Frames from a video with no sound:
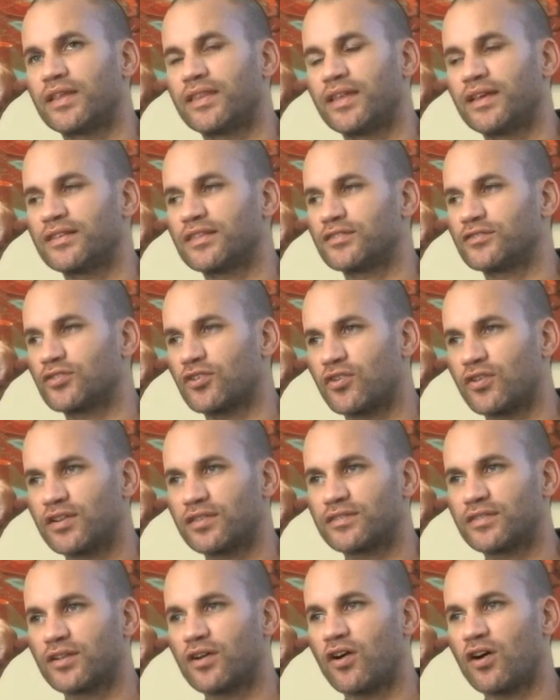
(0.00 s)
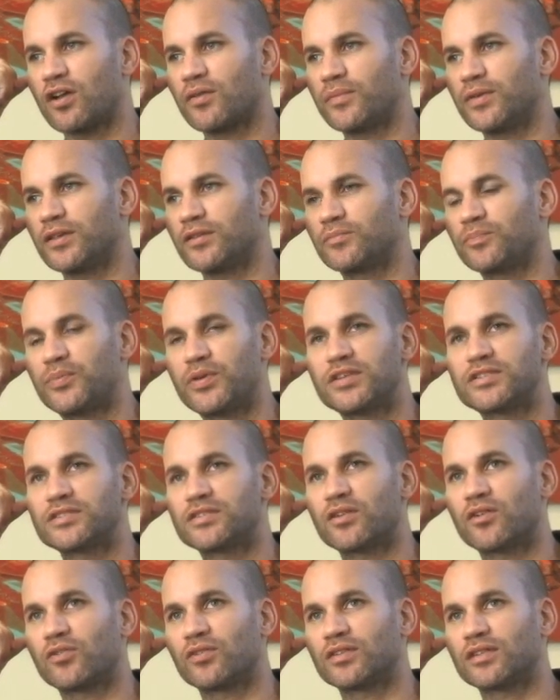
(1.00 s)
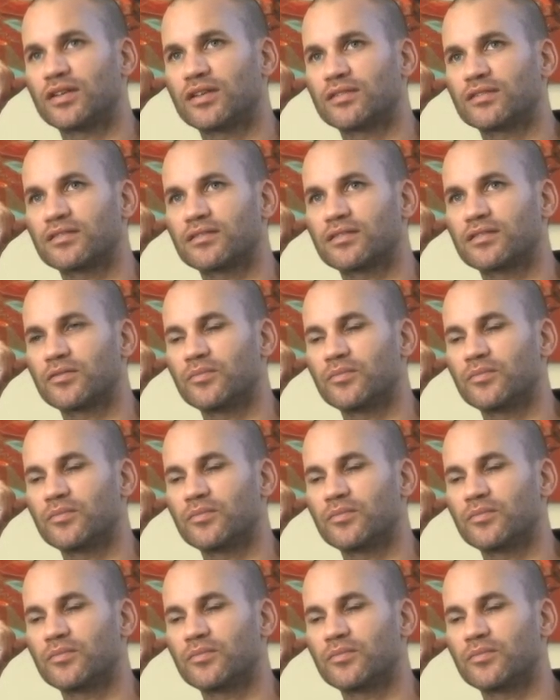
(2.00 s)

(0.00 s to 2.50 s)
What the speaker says: I think the tourist economy has pigeonholed us